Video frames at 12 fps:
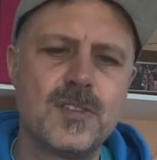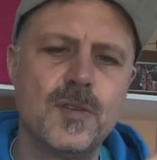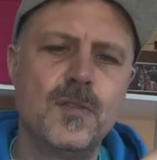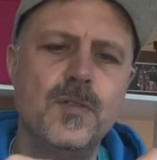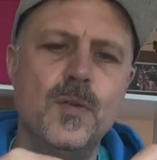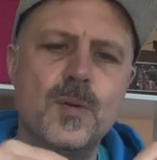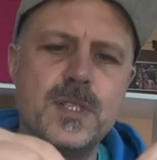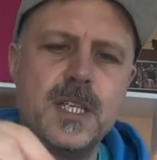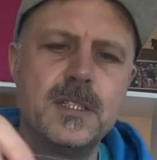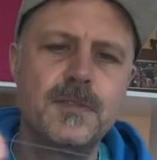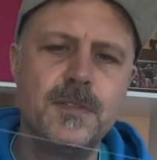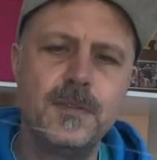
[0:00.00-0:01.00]
sort of 40
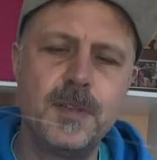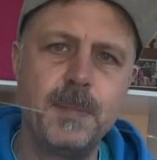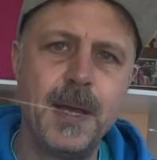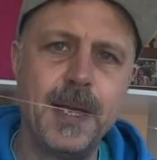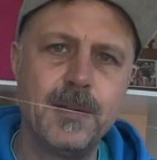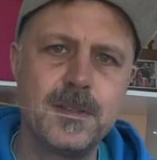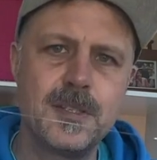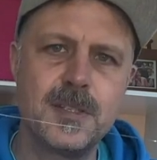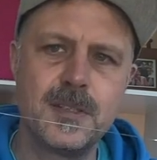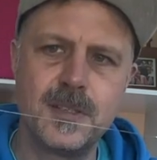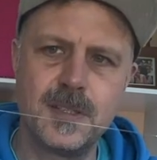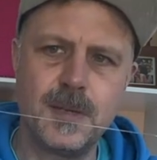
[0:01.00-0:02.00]
to 50
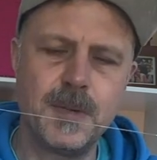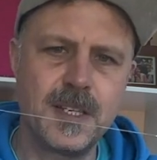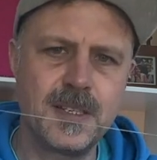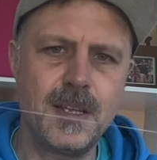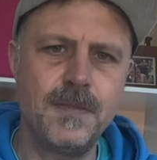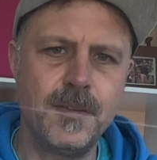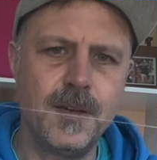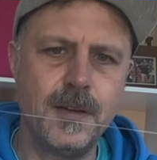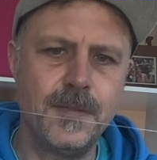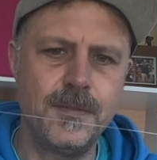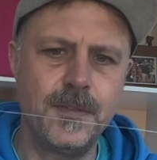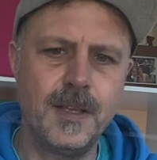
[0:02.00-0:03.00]
pounds, something stiff
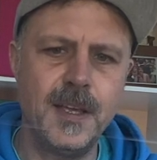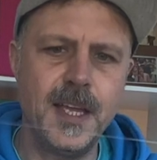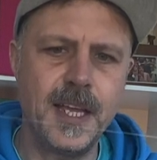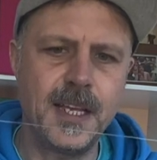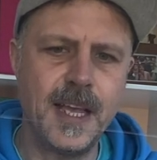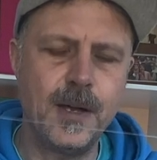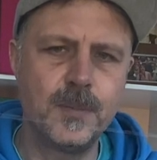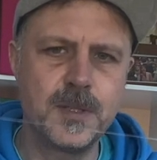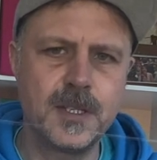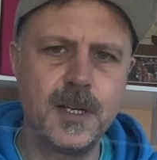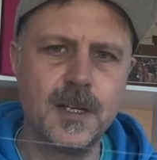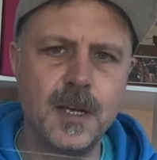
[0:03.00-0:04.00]
enough that it helps
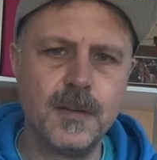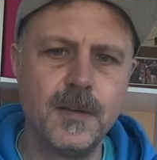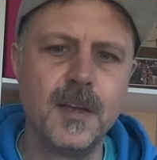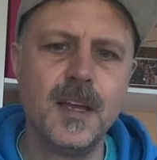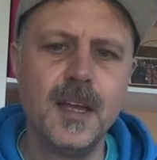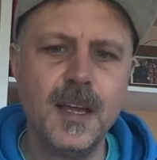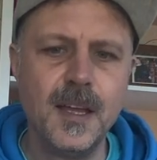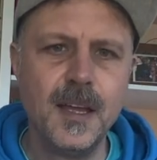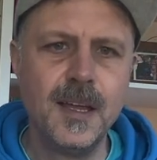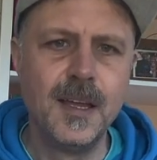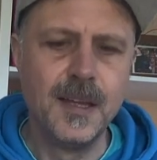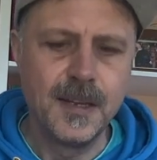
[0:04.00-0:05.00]
turn over.
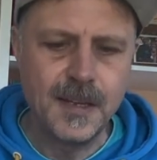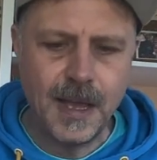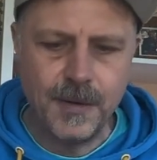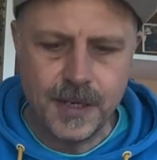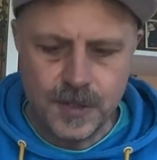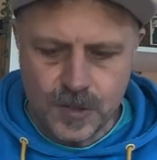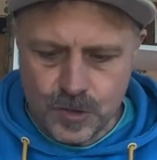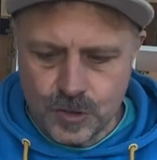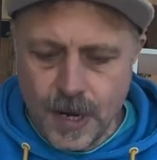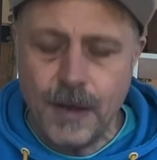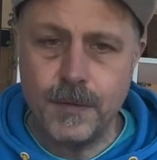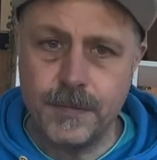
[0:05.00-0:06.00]
Now in
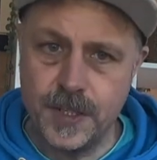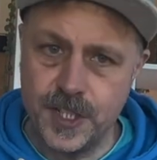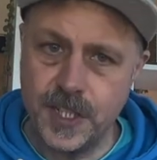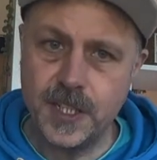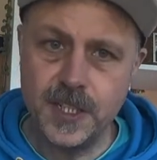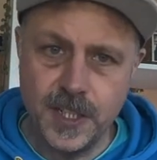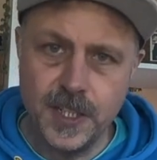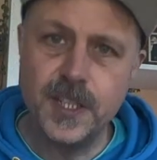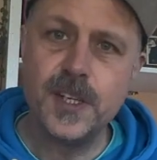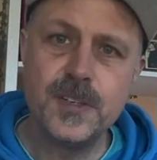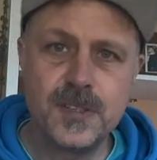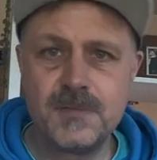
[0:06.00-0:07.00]
trout fishing, you
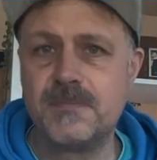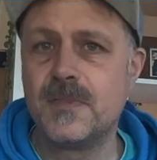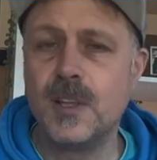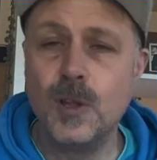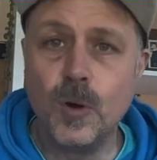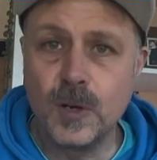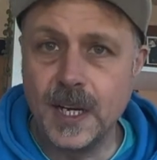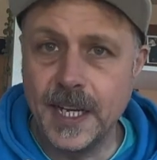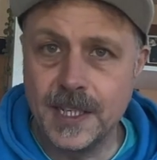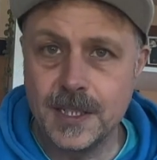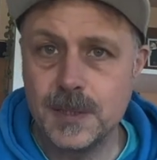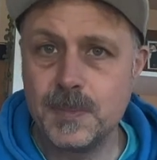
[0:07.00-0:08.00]
use long
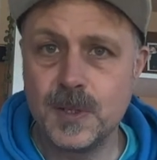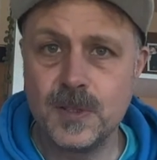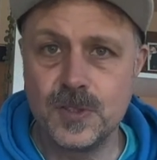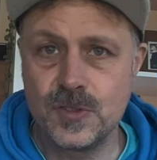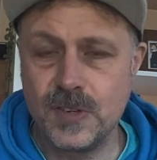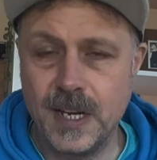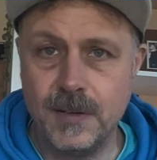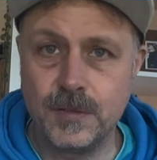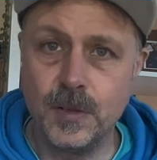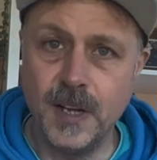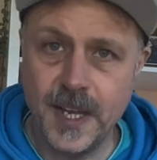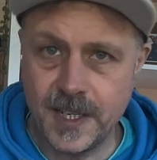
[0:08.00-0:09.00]
leaders because trout have
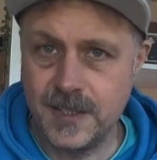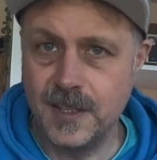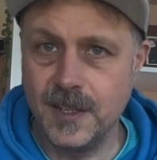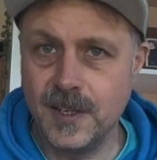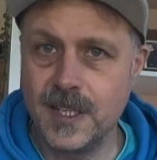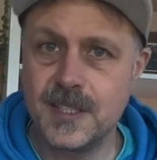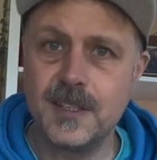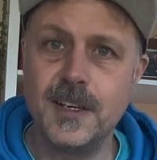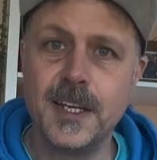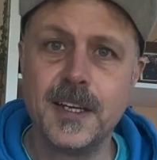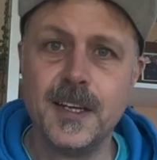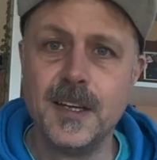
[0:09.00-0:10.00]
got excellent
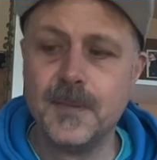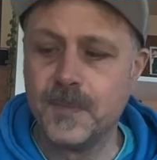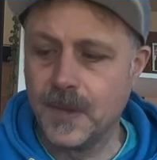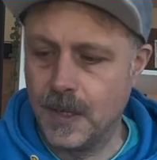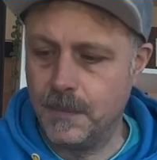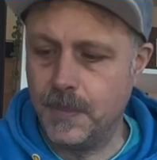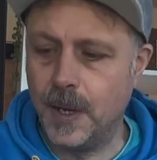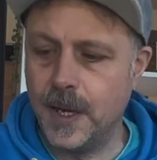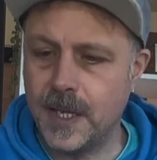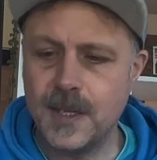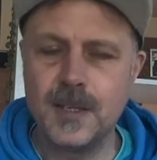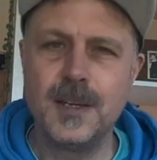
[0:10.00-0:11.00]
eyesight.
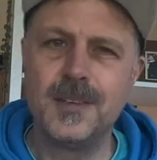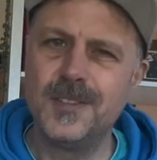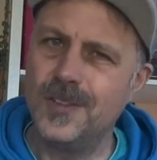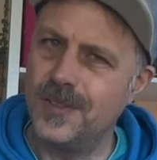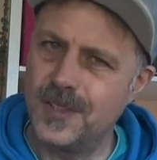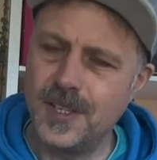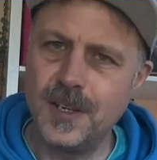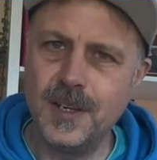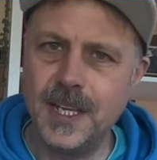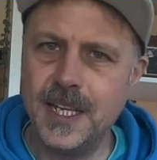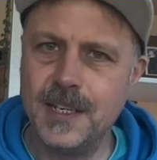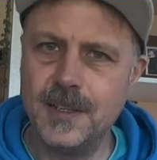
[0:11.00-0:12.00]
Pike are not so
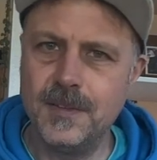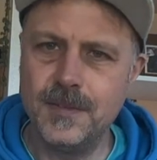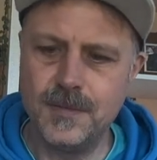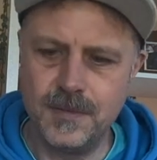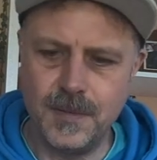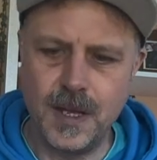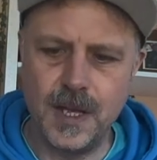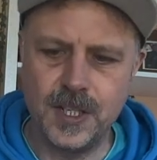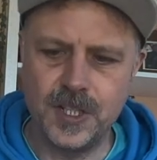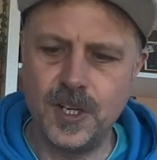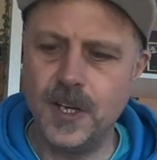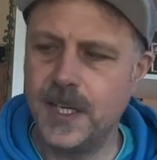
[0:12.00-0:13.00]
leader
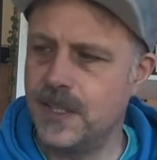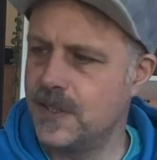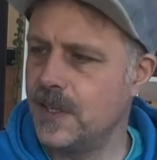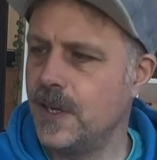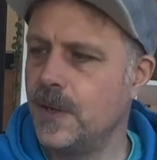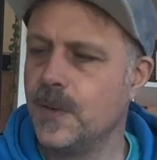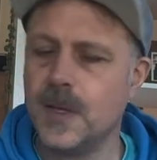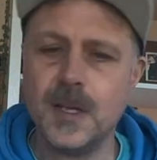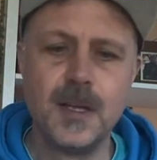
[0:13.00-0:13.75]
shy, so